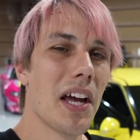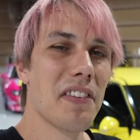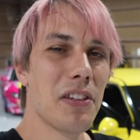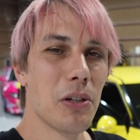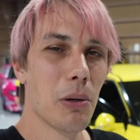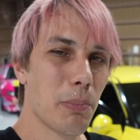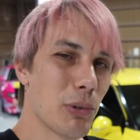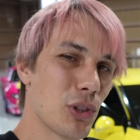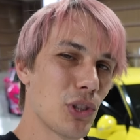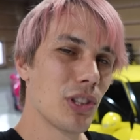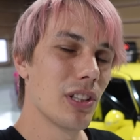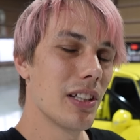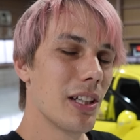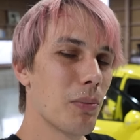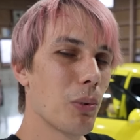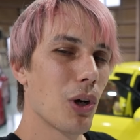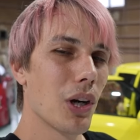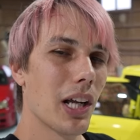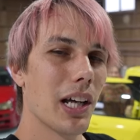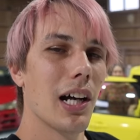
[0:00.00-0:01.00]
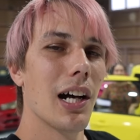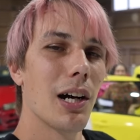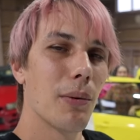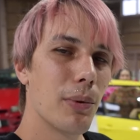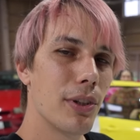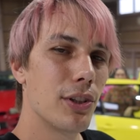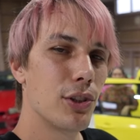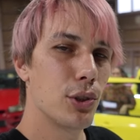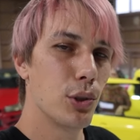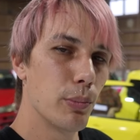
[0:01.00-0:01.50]
had the opportunity, what car
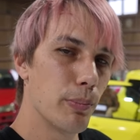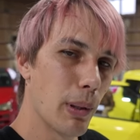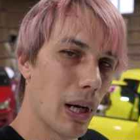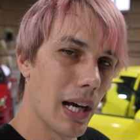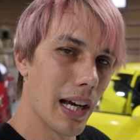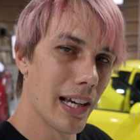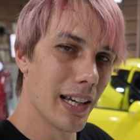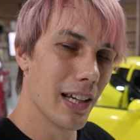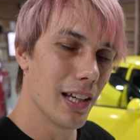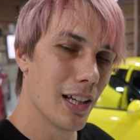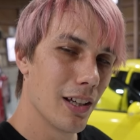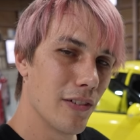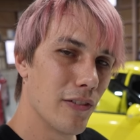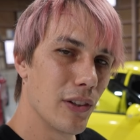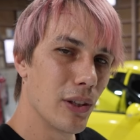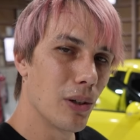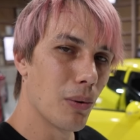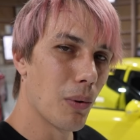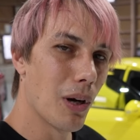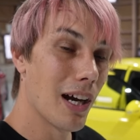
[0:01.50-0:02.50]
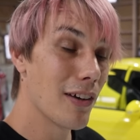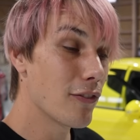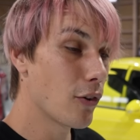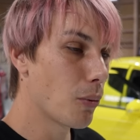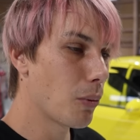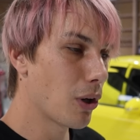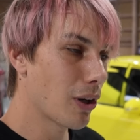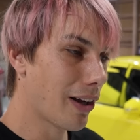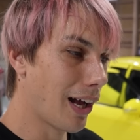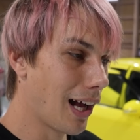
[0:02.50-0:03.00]
would you buy for your wife, or
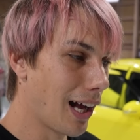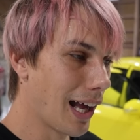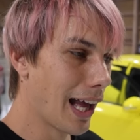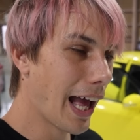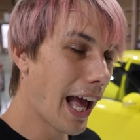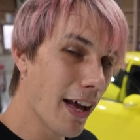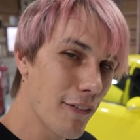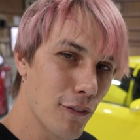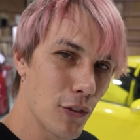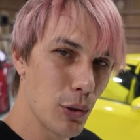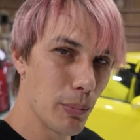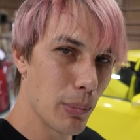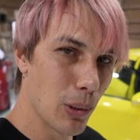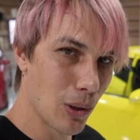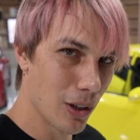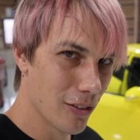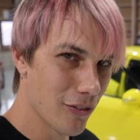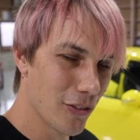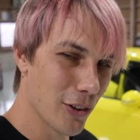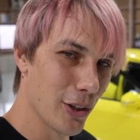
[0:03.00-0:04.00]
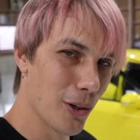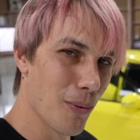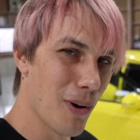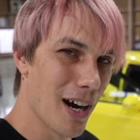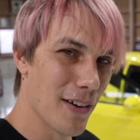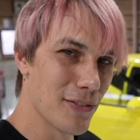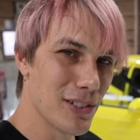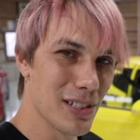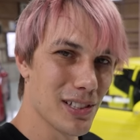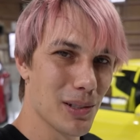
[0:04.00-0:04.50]
what car have you bought for your
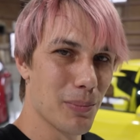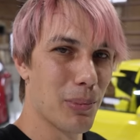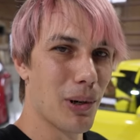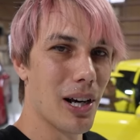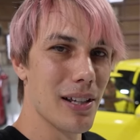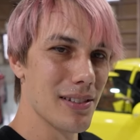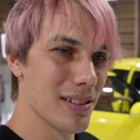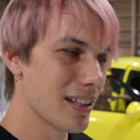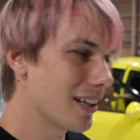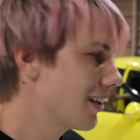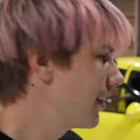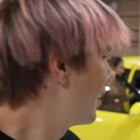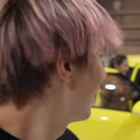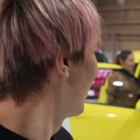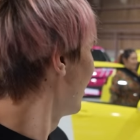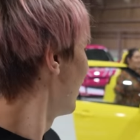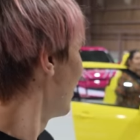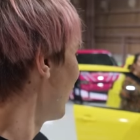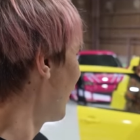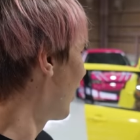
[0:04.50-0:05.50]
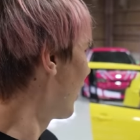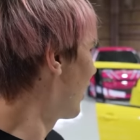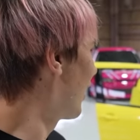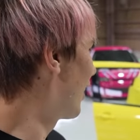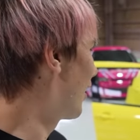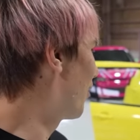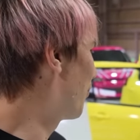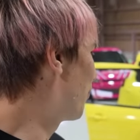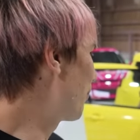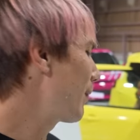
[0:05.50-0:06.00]
wife to surprise her?
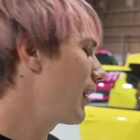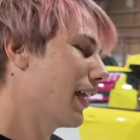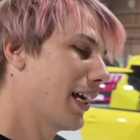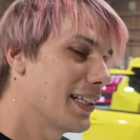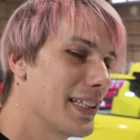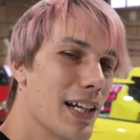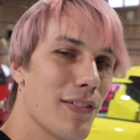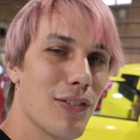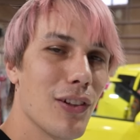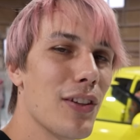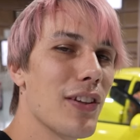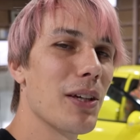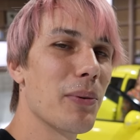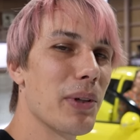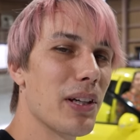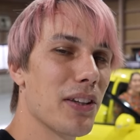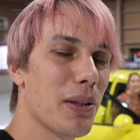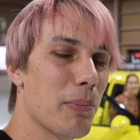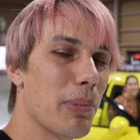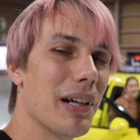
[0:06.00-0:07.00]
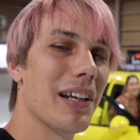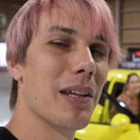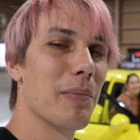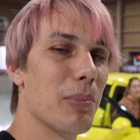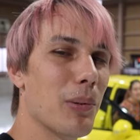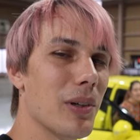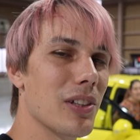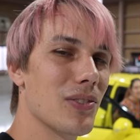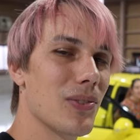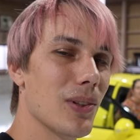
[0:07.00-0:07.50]
Um, I definitely think we got the brandy
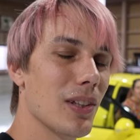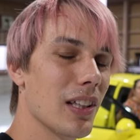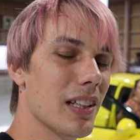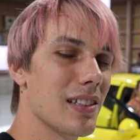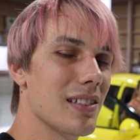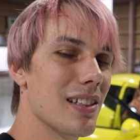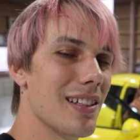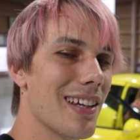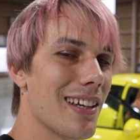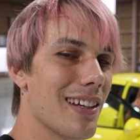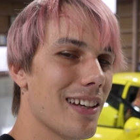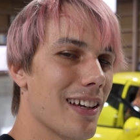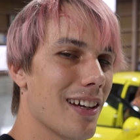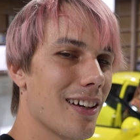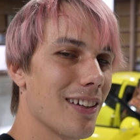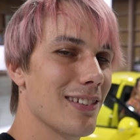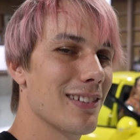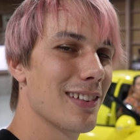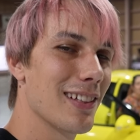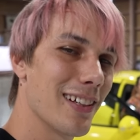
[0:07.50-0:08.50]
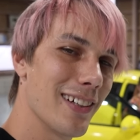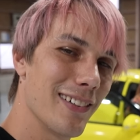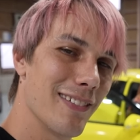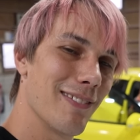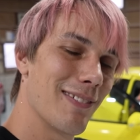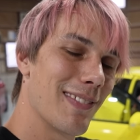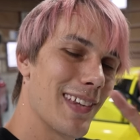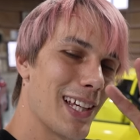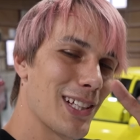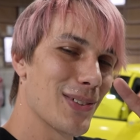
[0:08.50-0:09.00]
points for at least a year now. So
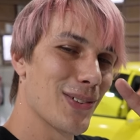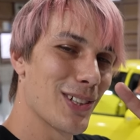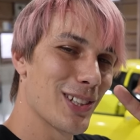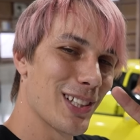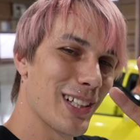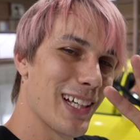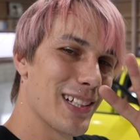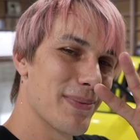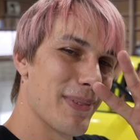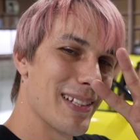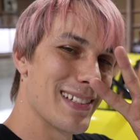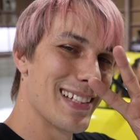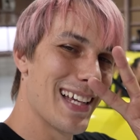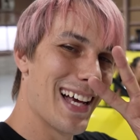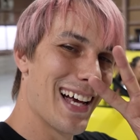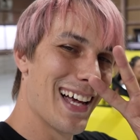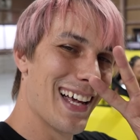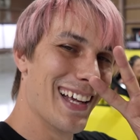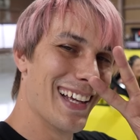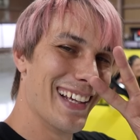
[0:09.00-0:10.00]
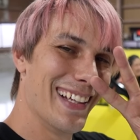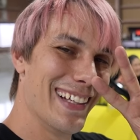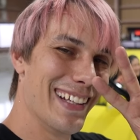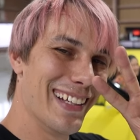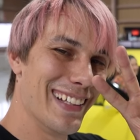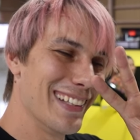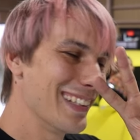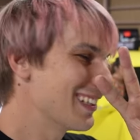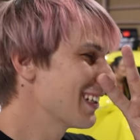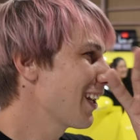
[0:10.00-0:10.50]
thanks for watching, guys. Peace out.
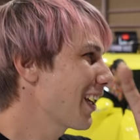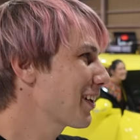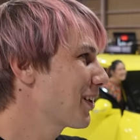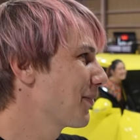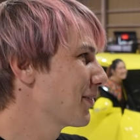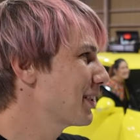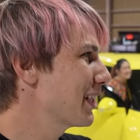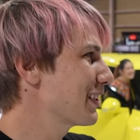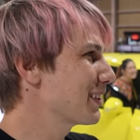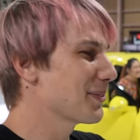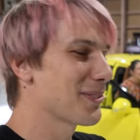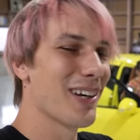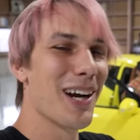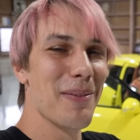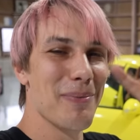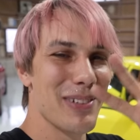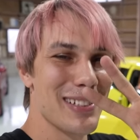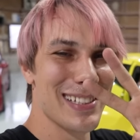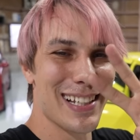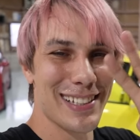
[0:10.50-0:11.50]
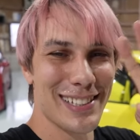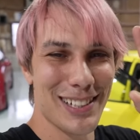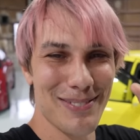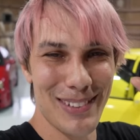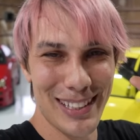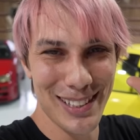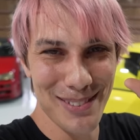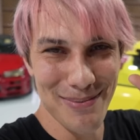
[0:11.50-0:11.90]
Like, comment, share, subscribe. Peace out. Jump out